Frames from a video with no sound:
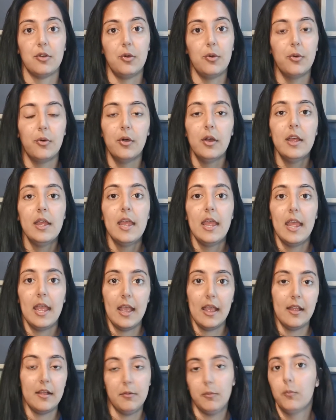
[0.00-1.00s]
Or
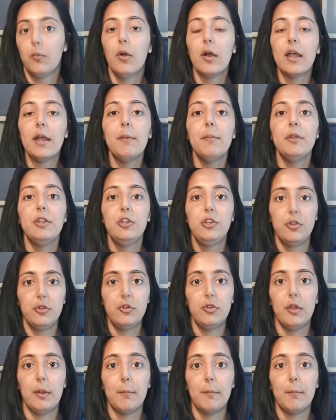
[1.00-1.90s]
what can we do to